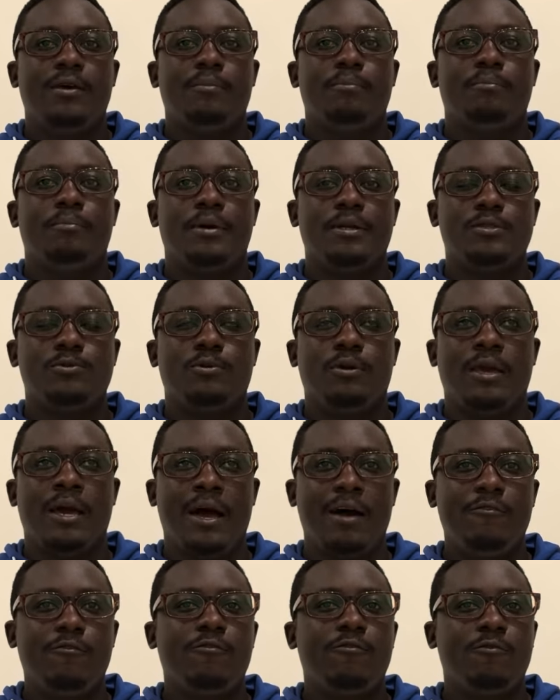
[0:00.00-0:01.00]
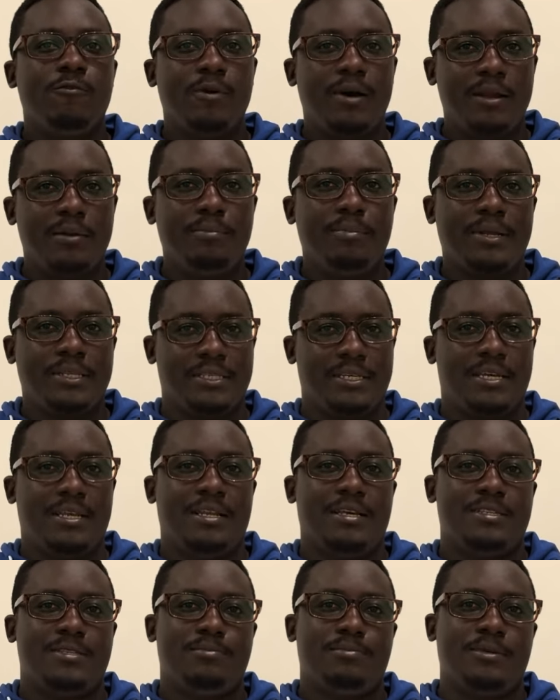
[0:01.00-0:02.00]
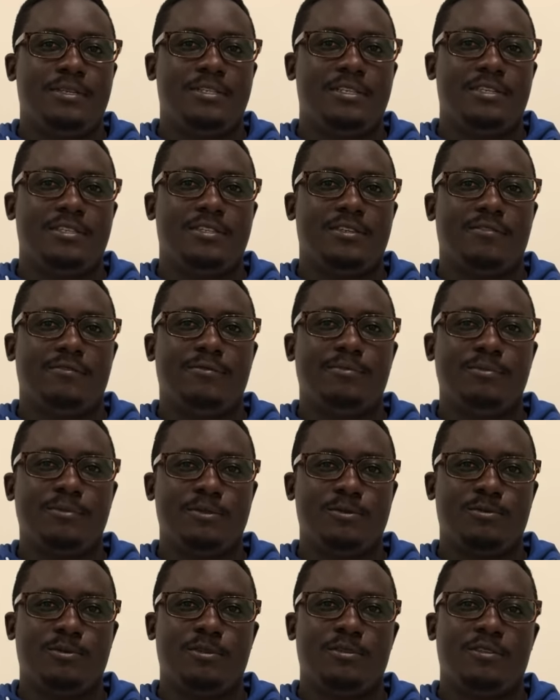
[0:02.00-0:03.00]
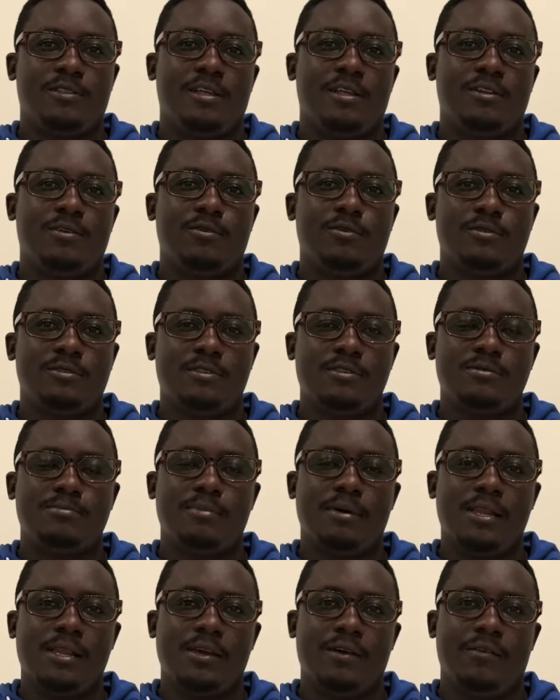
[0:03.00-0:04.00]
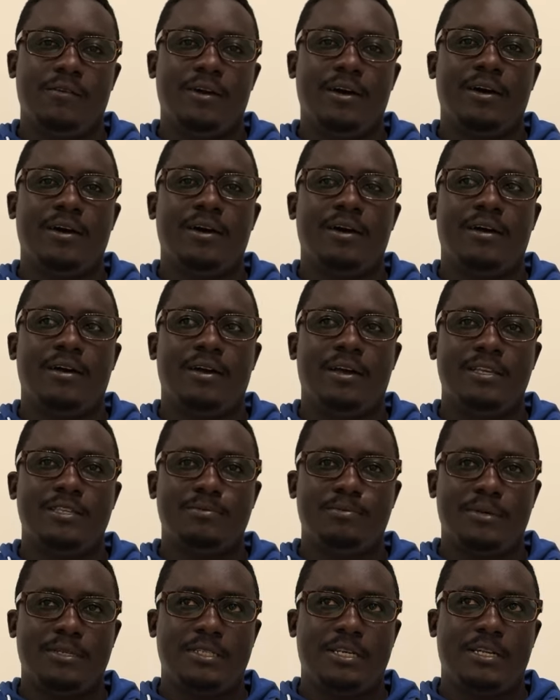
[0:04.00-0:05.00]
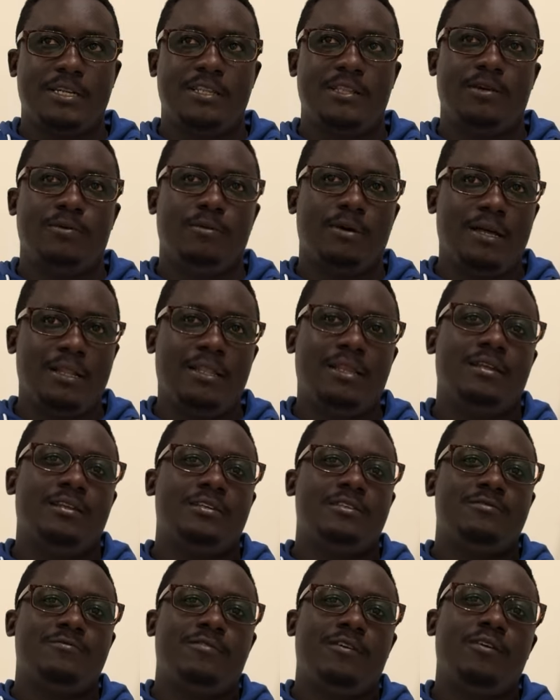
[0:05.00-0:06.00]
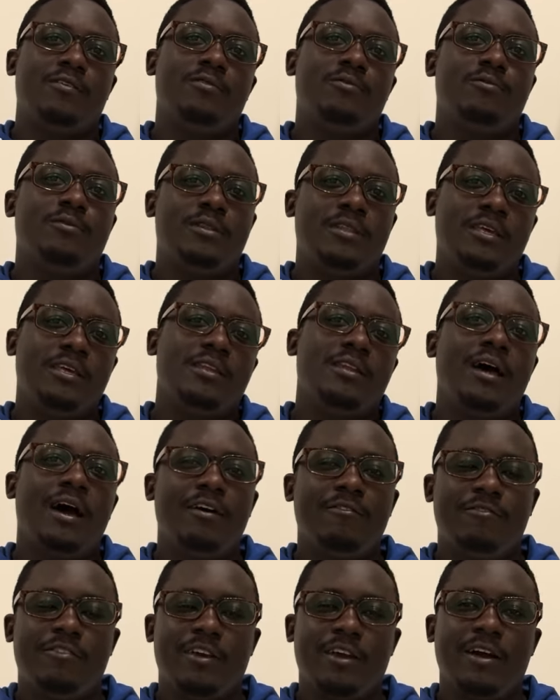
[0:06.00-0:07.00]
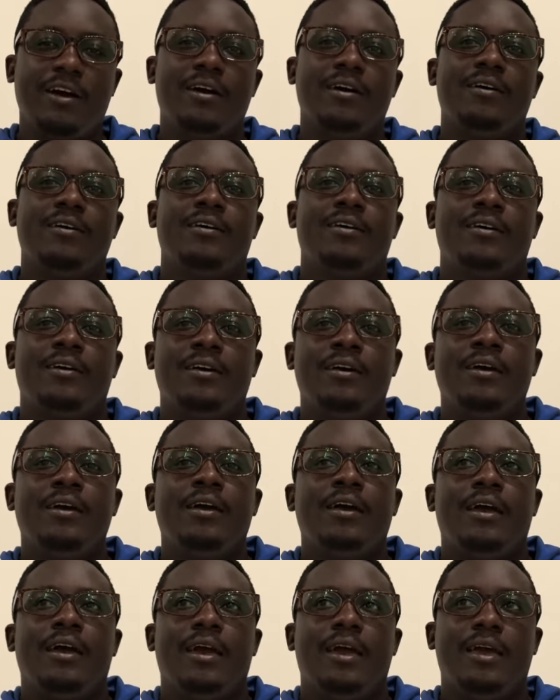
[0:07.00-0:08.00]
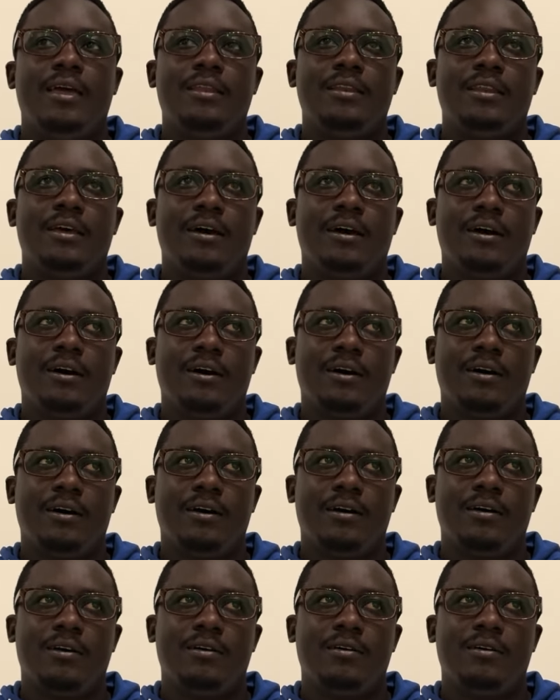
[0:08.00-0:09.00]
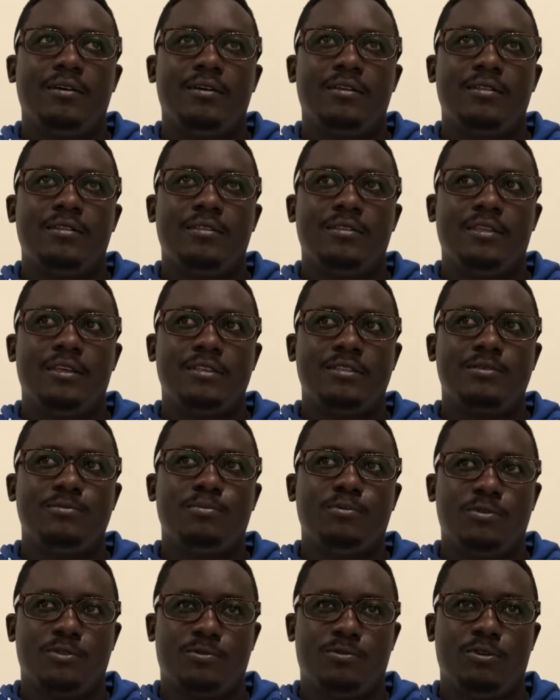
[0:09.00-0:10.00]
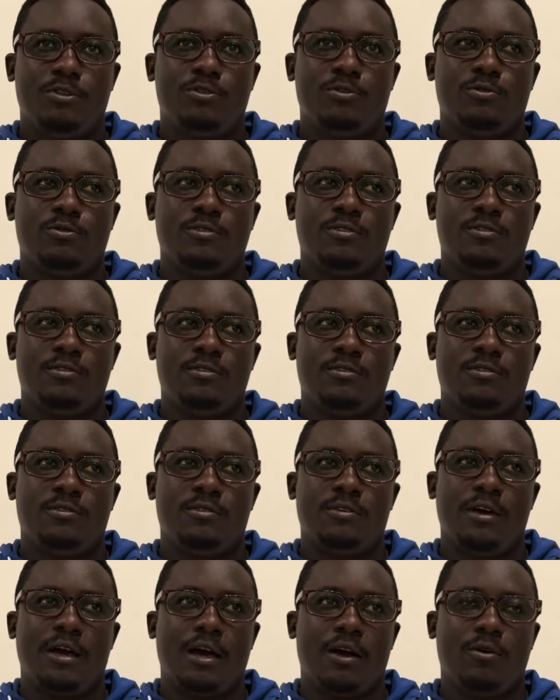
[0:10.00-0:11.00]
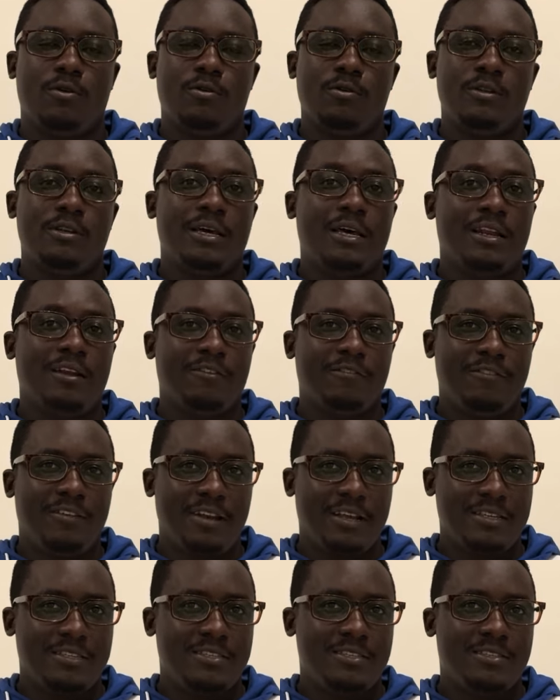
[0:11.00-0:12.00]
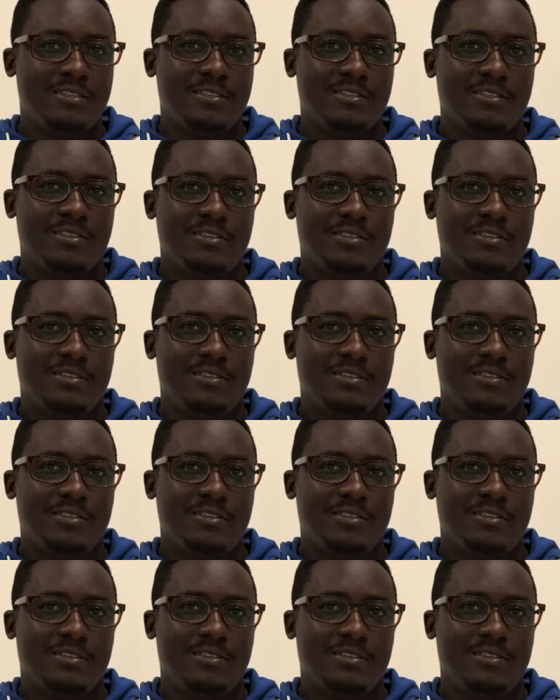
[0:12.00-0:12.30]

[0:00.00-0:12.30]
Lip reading: But we have one particular species of mosquito that causes malaria, especially the one that is found within Africa. And these mosquitoes are called Anopheles.